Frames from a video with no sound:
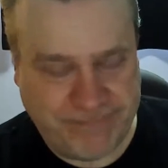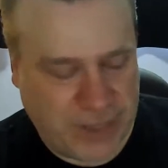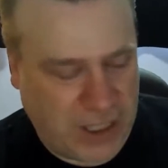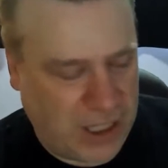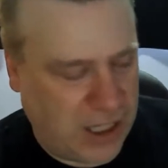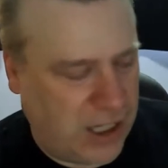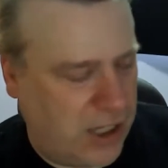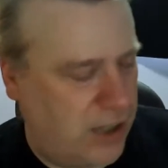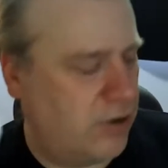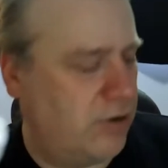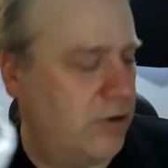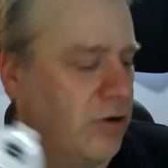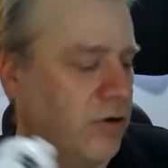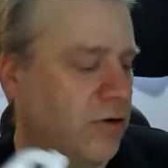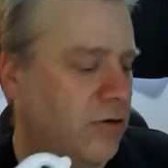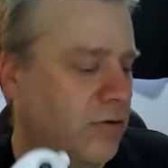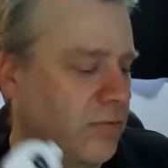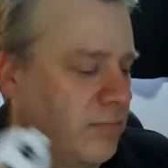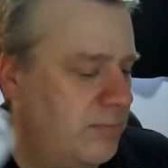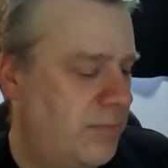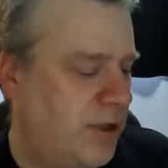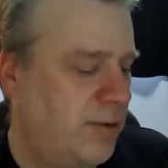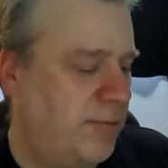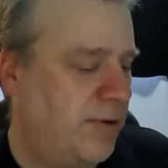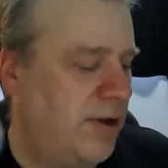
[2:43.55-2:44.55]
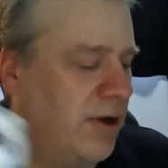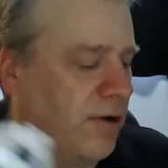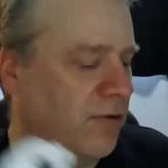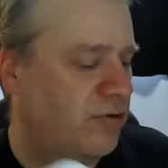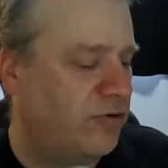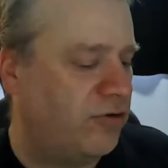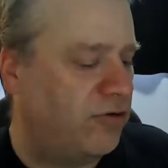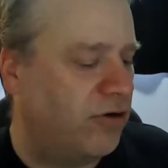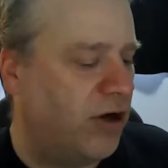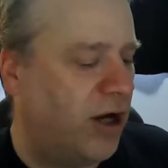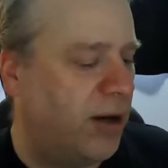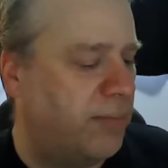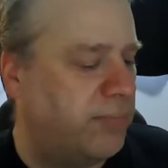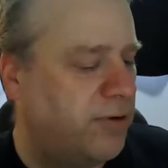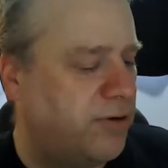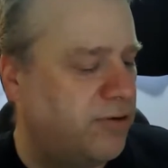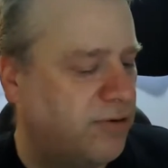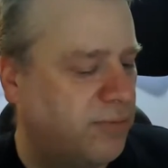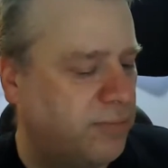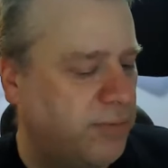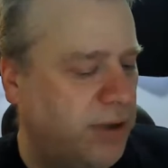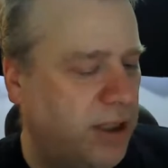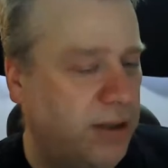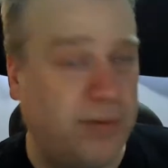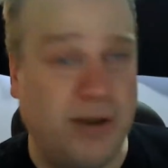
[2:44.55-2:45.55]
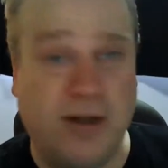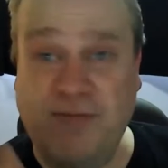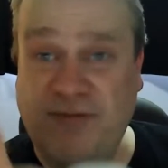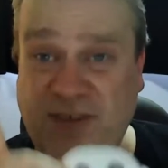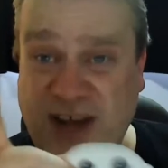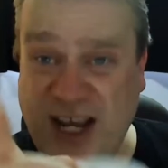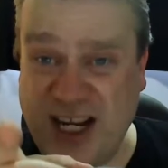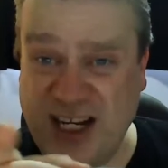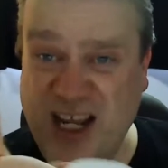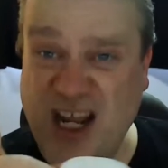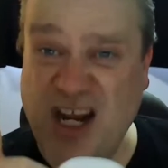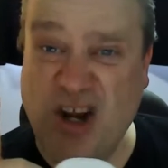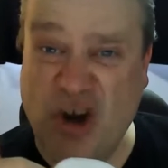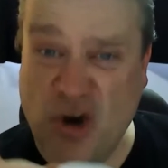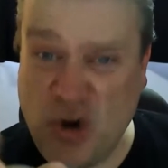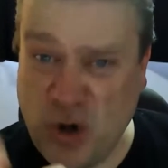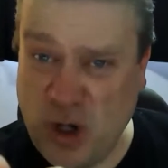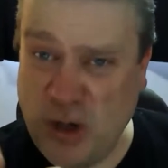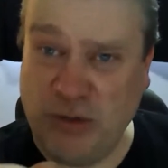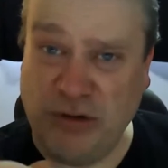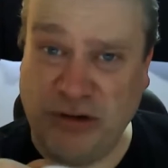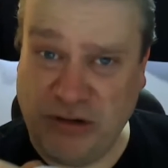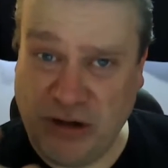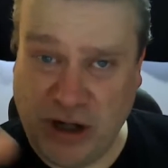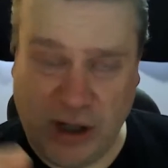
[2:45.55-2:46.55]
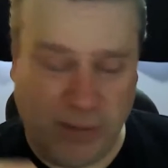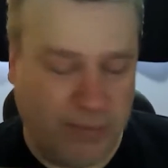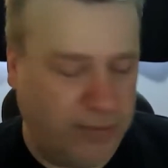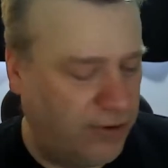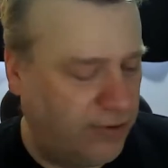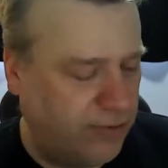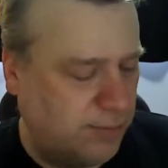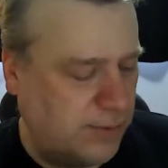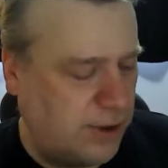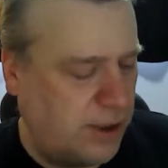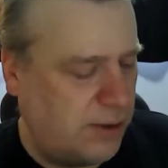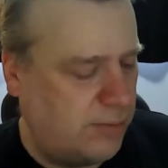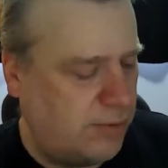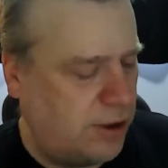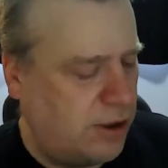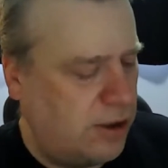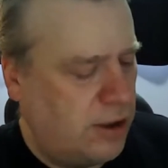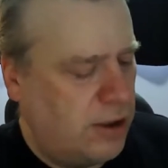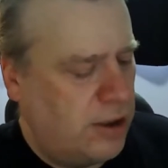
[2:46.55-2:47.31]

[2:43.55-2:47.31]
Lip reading: I don't know. Maybe I was dropped as a baby. In fact, I know I was dropped as a baby.